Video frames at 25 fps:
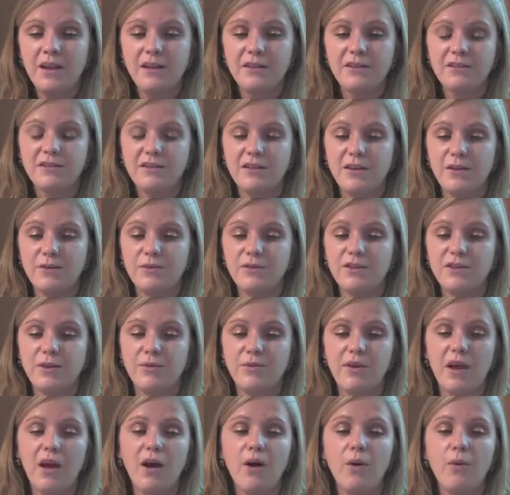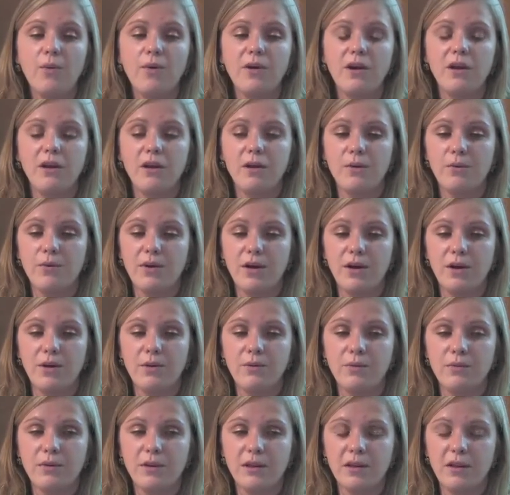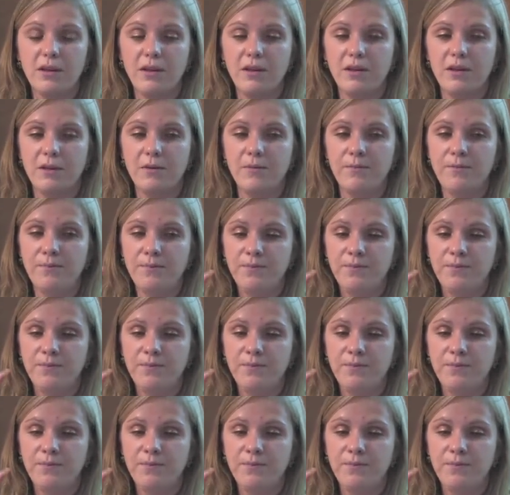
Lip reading: So now we only